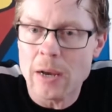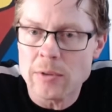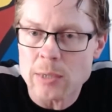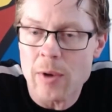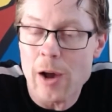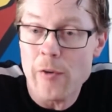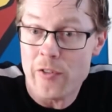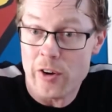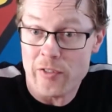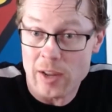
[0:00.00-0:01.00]
as well for a
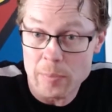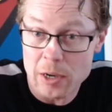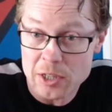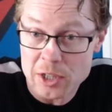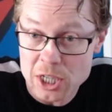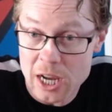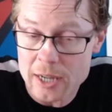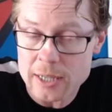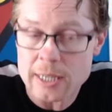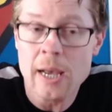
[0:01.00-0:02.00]
free birth
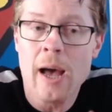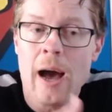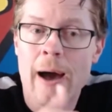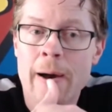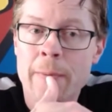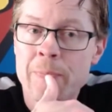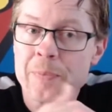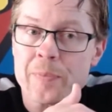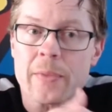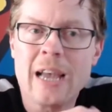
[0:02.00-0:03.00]
chart.
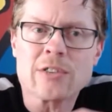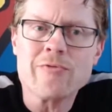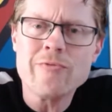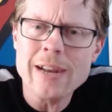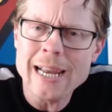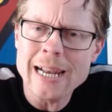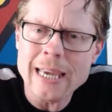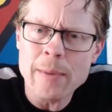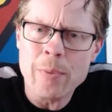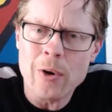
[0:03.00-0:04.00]
It's really
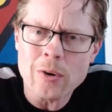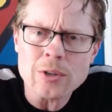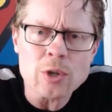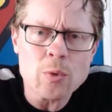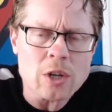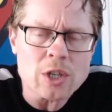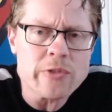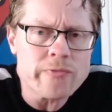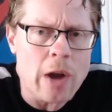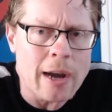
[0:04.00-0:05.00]
important to watch your
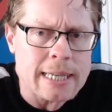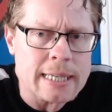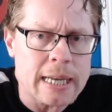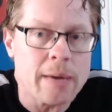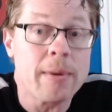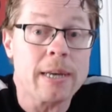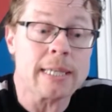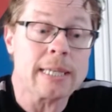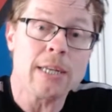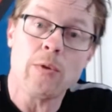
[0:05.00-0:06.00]
rising, because then
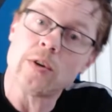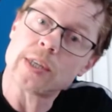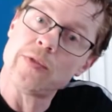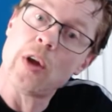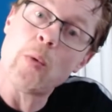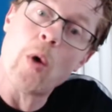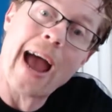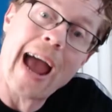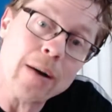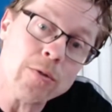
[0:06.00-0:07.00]
you also know what
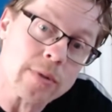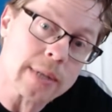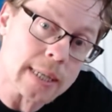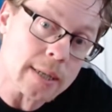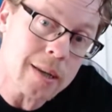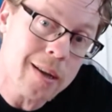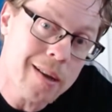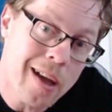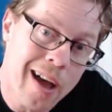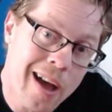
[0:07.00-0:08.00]
house
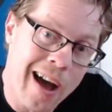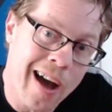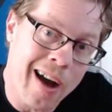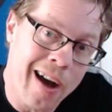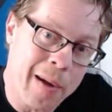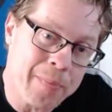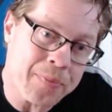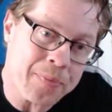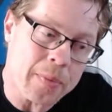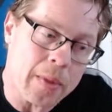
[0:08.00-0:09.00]

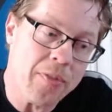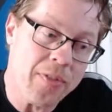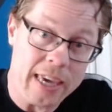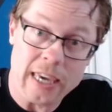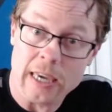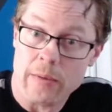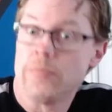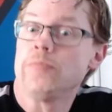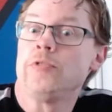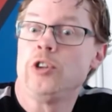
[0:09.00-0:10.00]
the
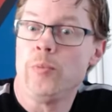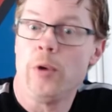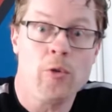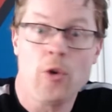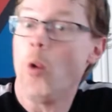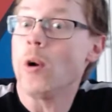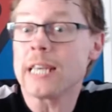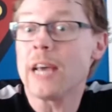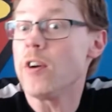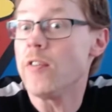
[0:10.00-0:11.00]
new moon or
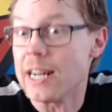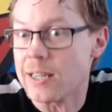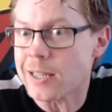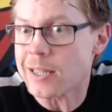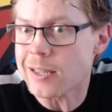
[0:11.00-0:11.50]
whatever event